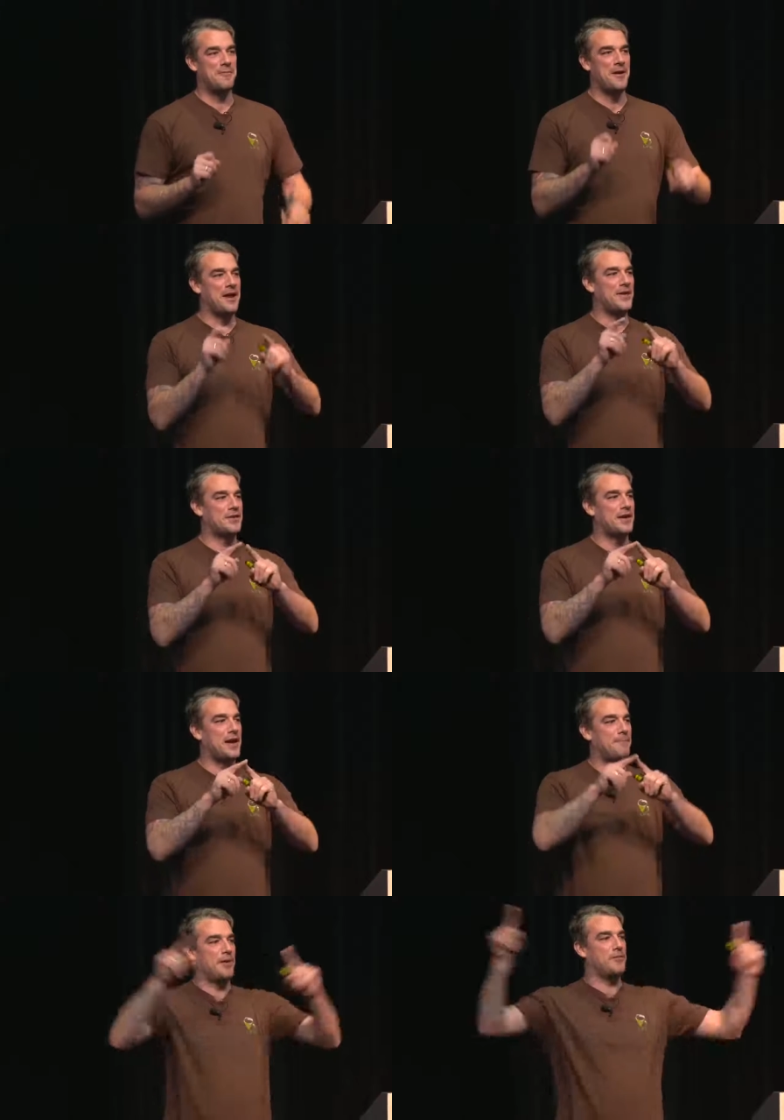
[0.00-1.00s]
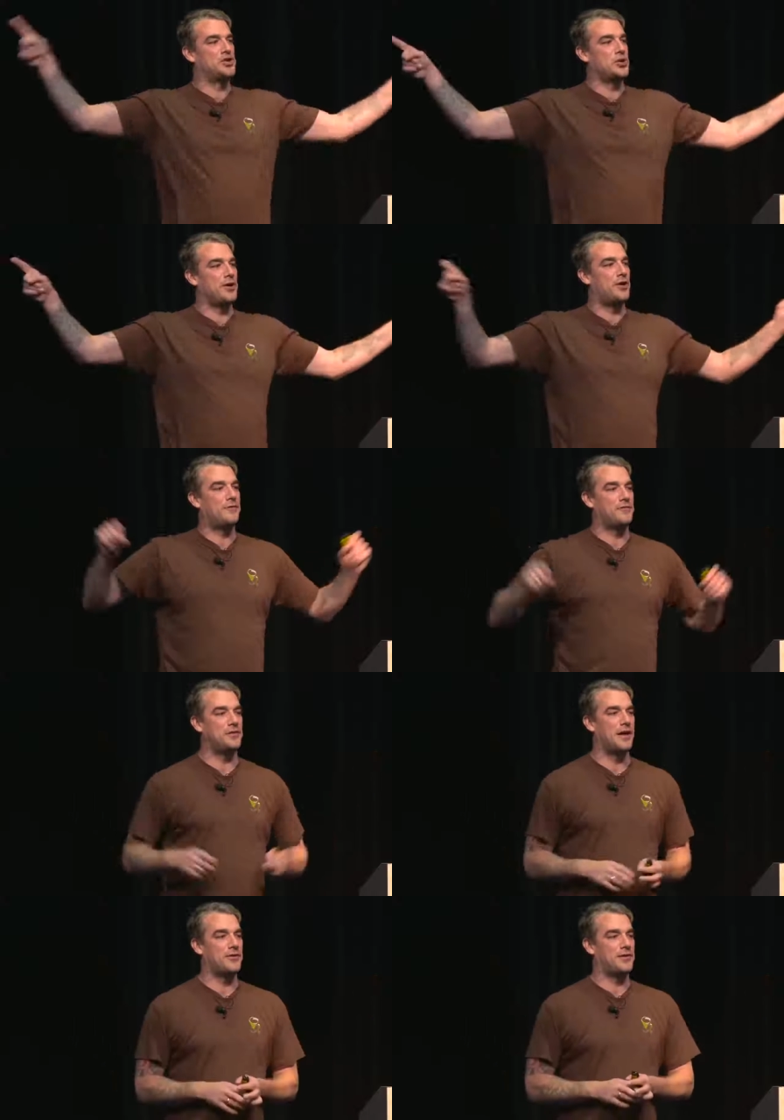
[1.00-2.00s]
And depending on the type, they would join off
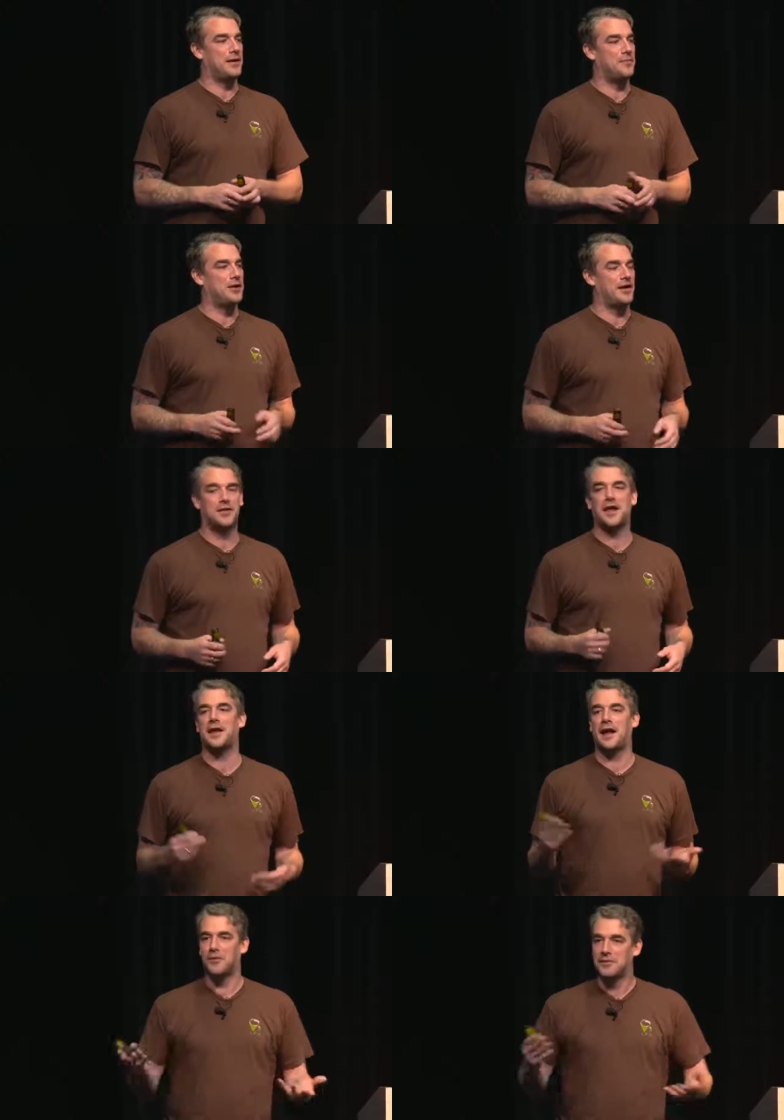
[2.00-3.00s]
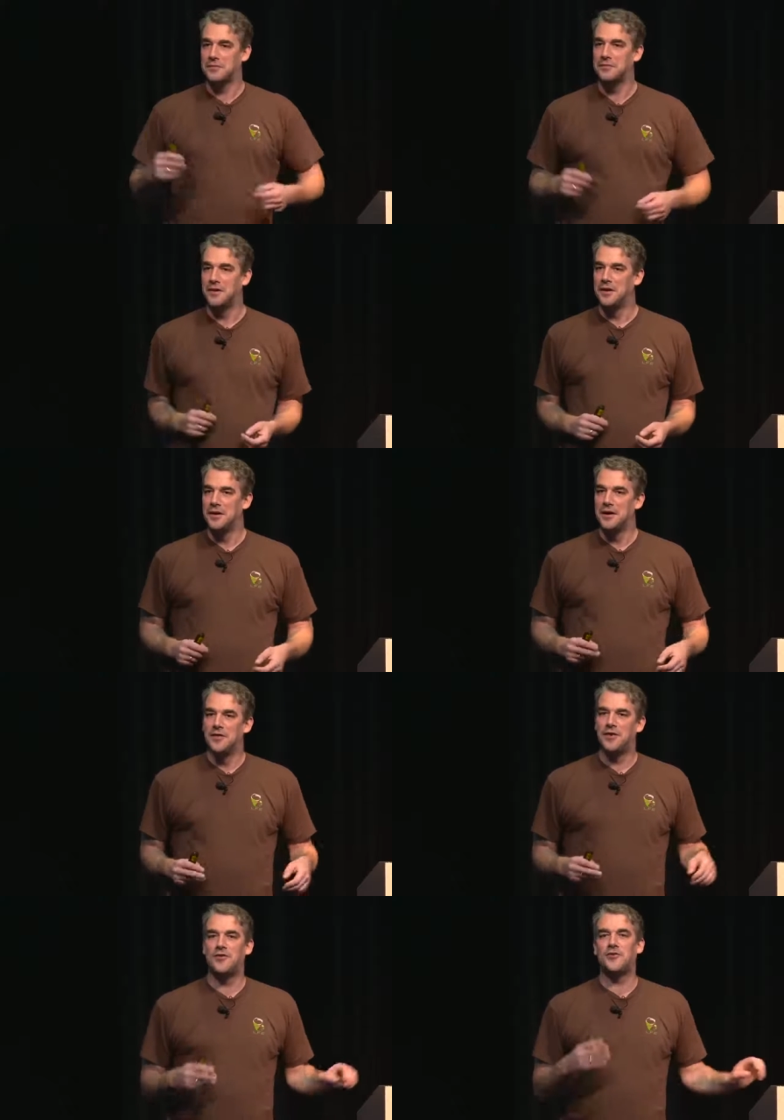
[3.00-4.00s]
to another table to get the data out.
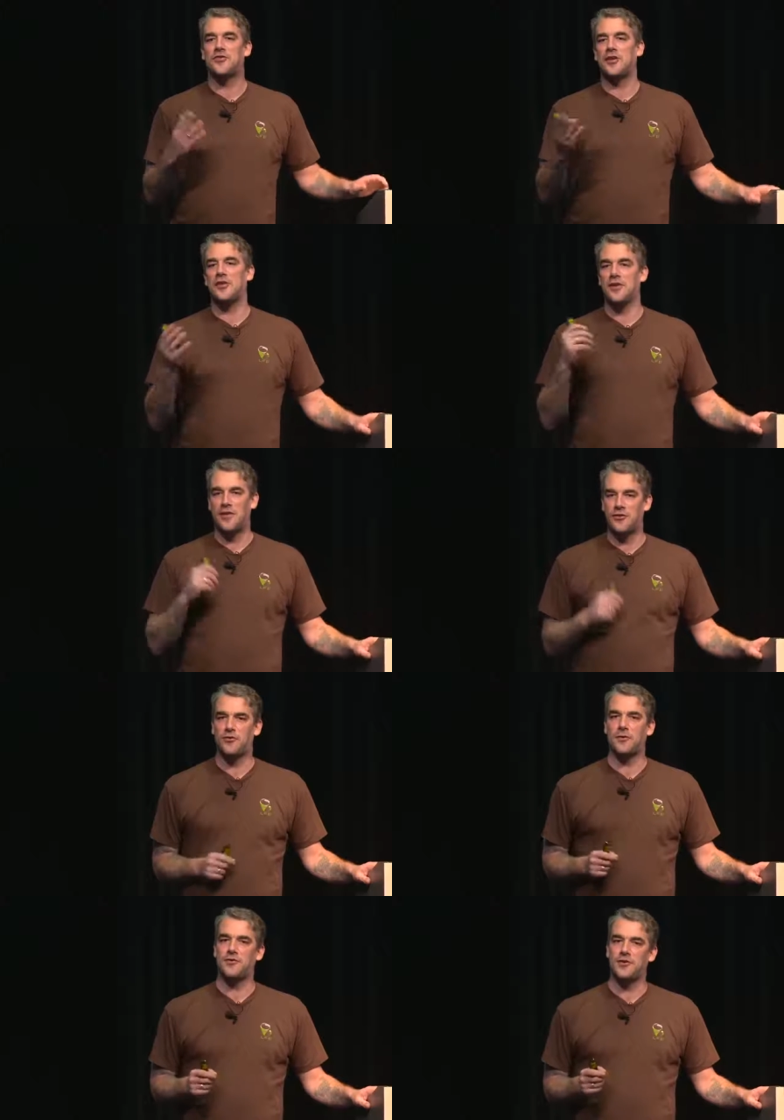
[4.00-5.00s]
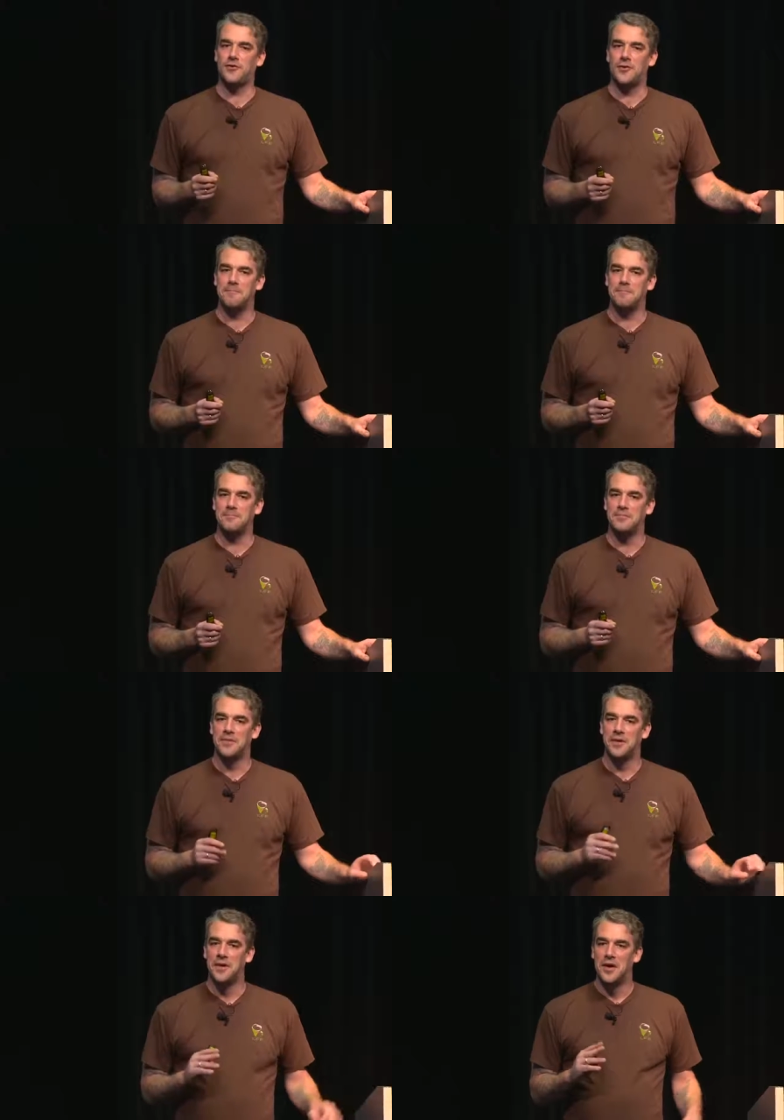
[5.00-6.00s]
This is still an event source system.
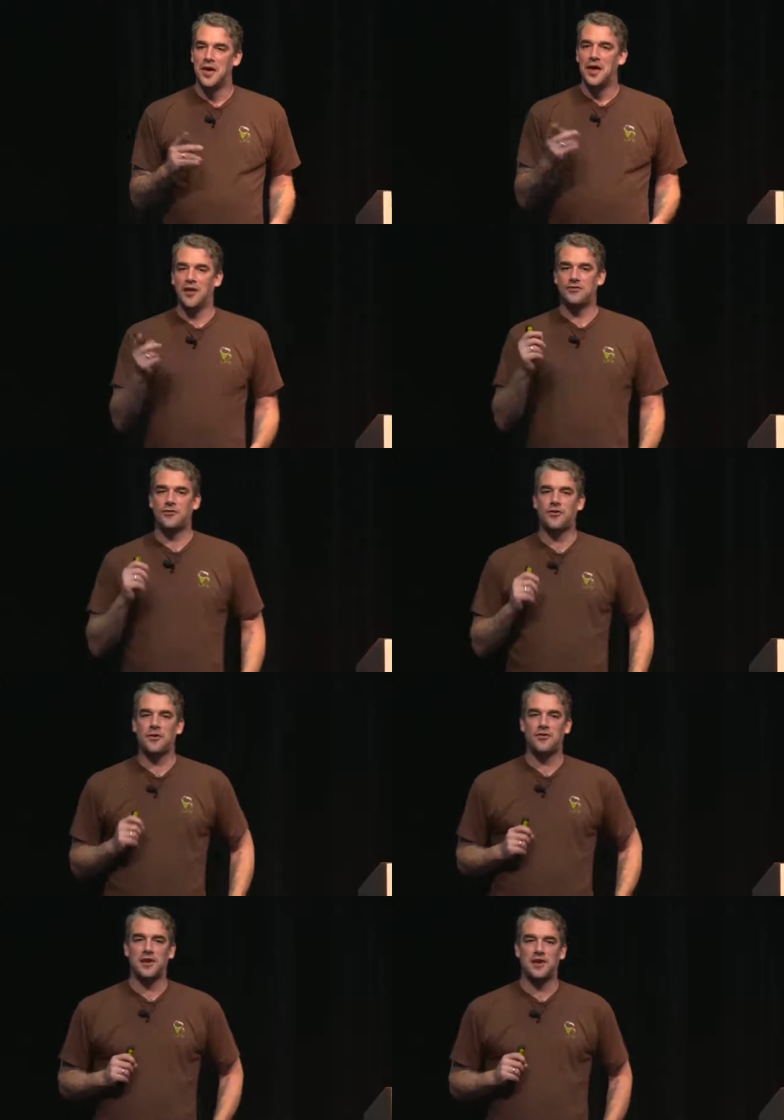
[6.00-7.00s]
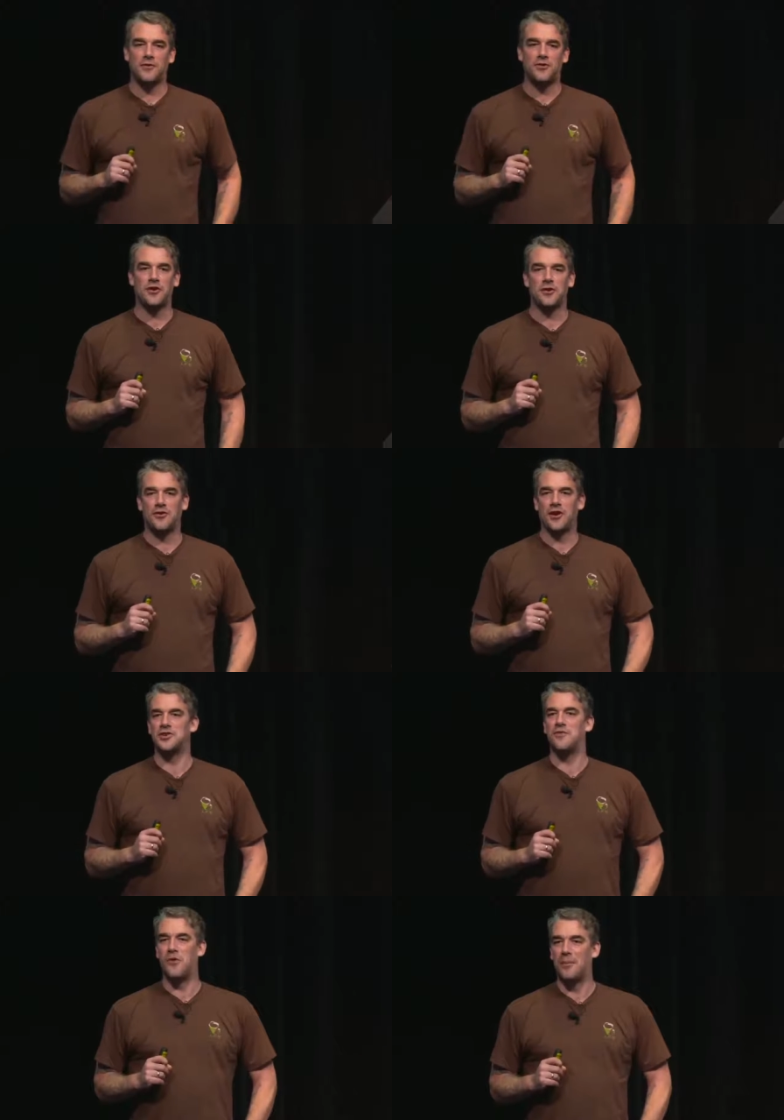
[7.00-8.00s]
It's just they're using a different
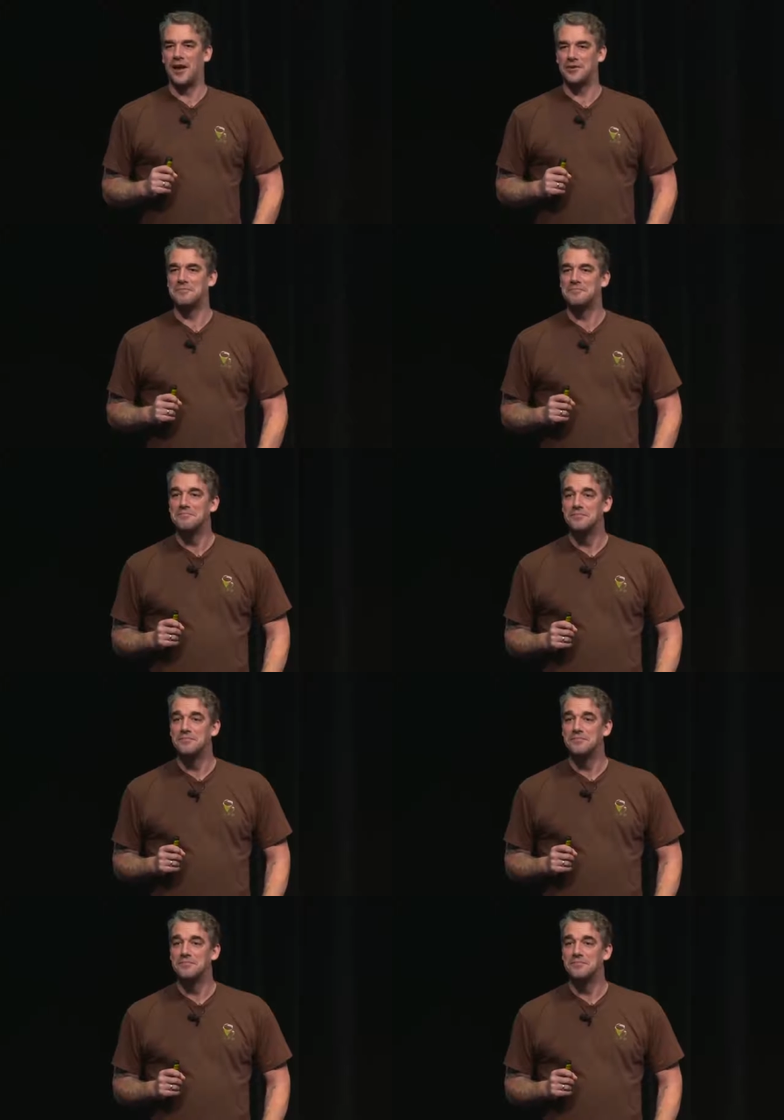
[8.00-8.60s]
serialization format.